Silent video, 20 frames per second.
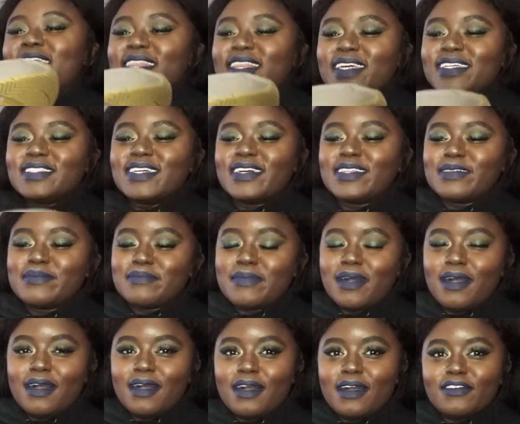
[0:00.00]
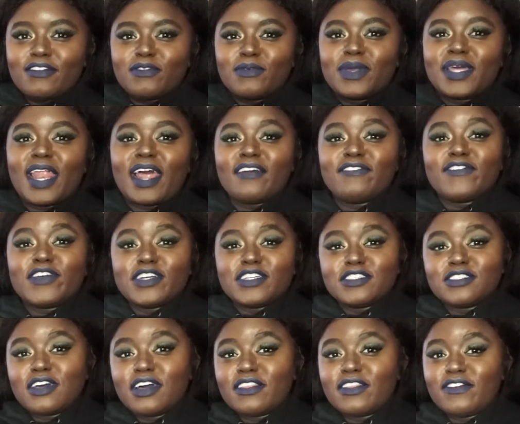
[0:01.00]
These are the mauve. When I
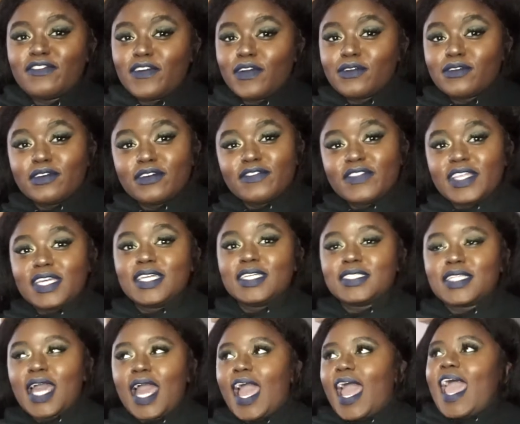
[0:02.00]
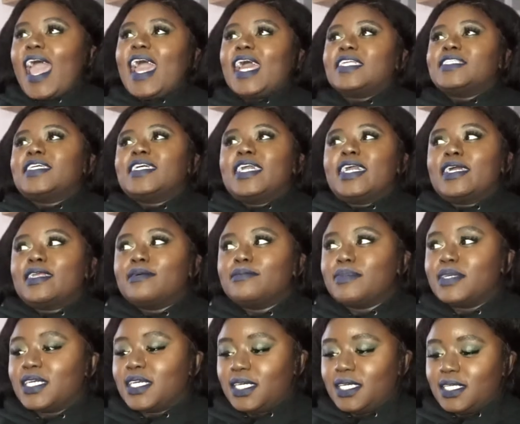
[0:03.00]
first saw the photo of these, I had to get them
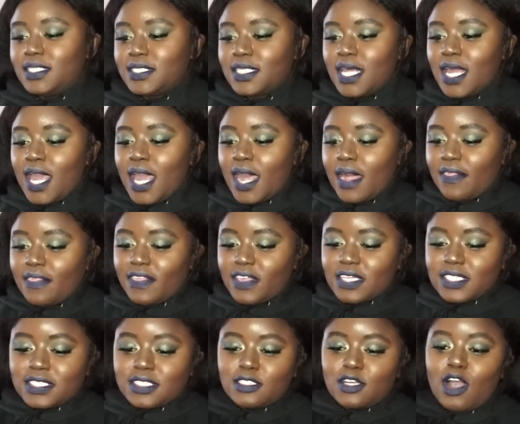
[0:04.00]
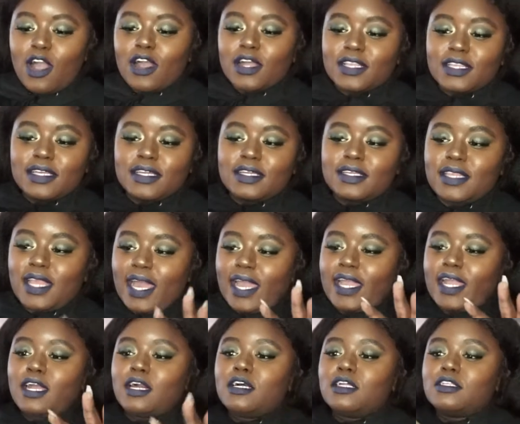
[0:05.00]
because this chocolate,
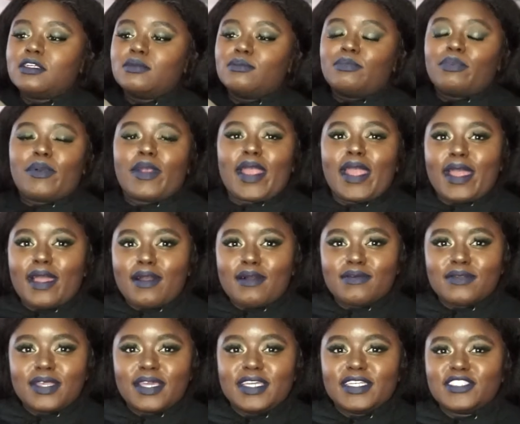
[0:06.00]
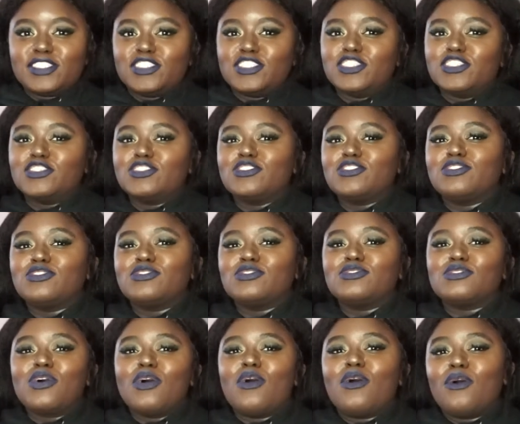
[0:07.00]
like, color brown is just
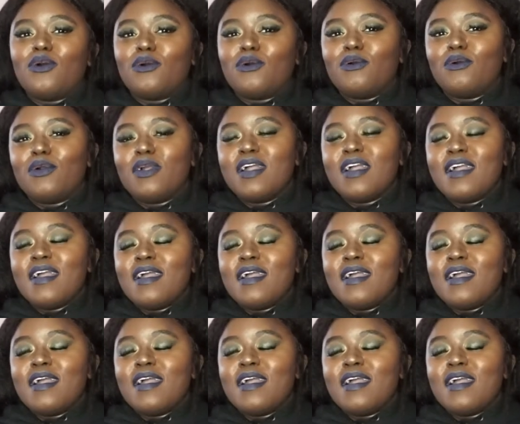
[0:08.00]
so